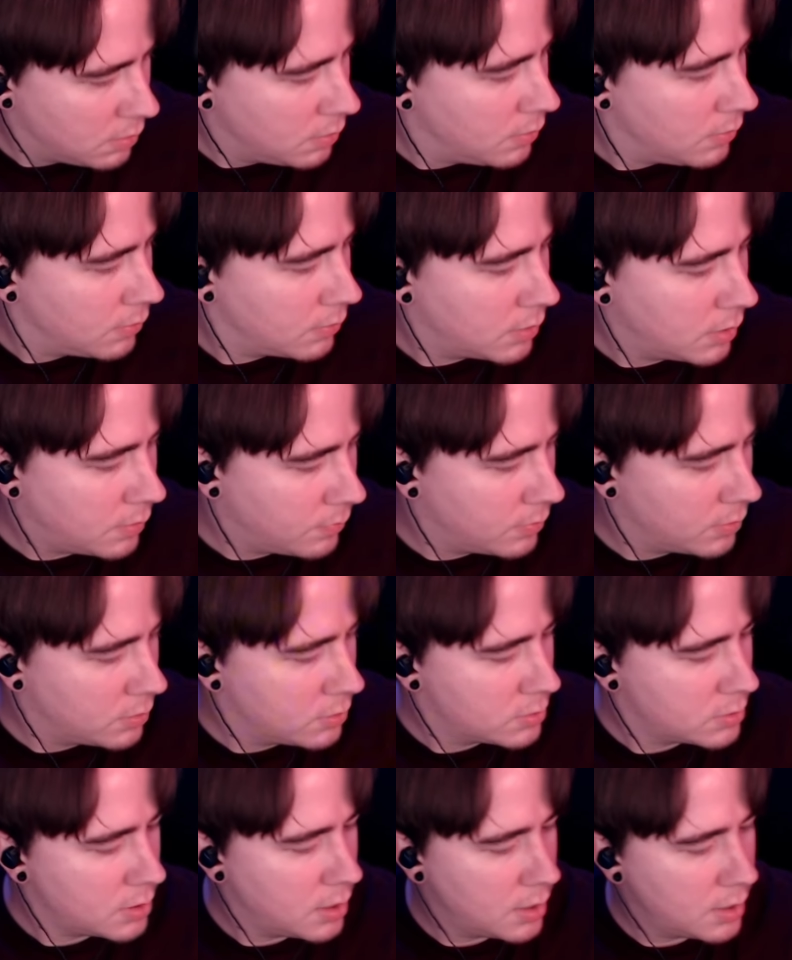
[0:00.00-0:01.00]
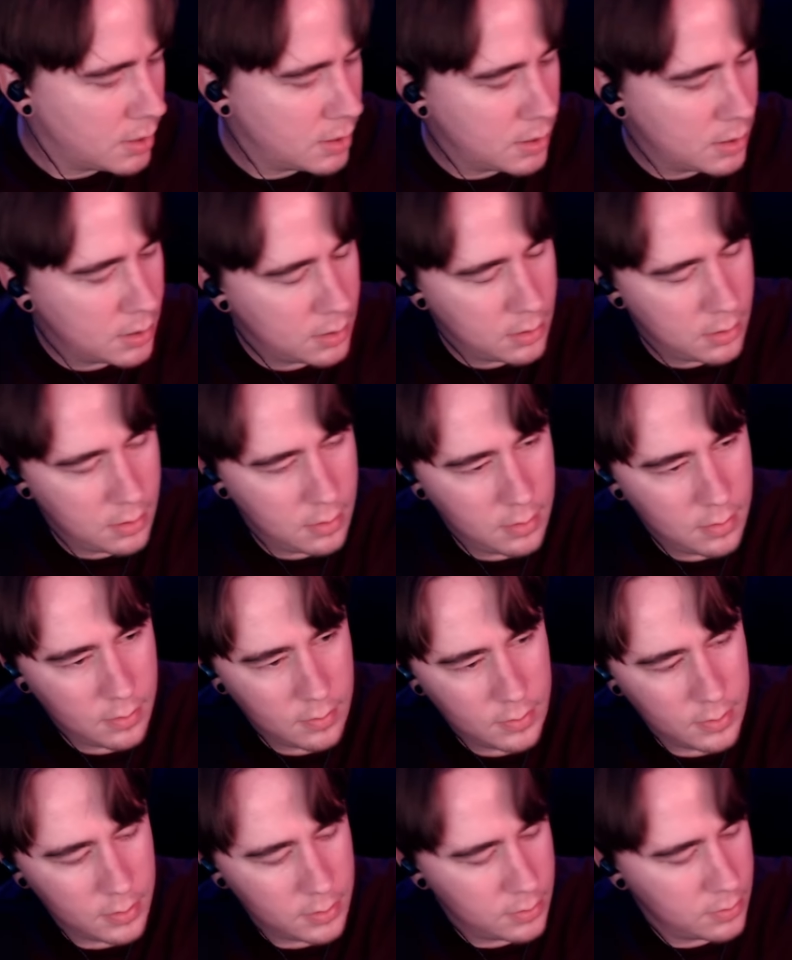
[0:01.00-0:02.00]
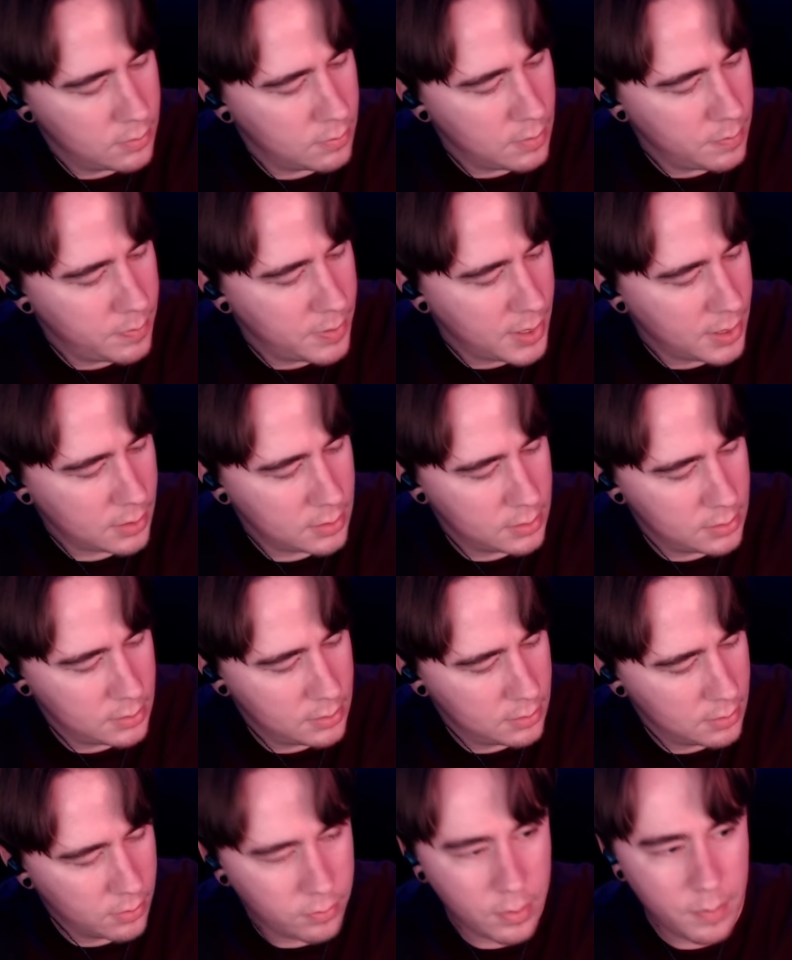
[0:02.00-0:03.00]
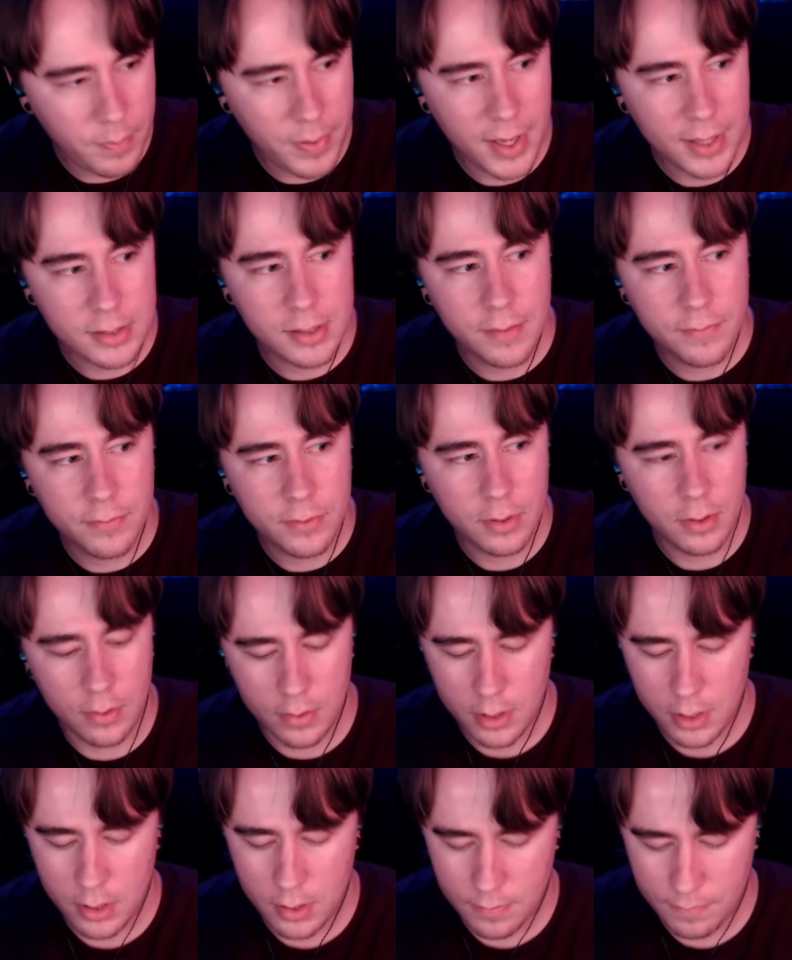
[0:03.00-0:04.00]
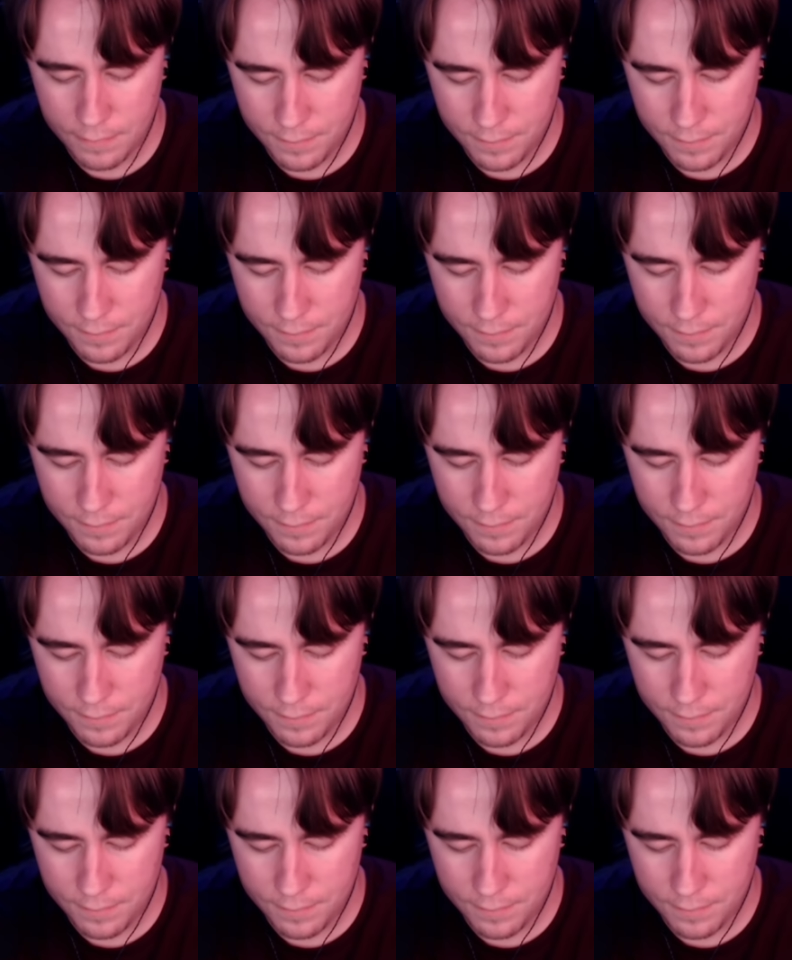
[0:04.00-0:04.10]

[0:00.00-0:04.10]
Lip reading: Okay, we just got 3 packs. 3 packs left to go here.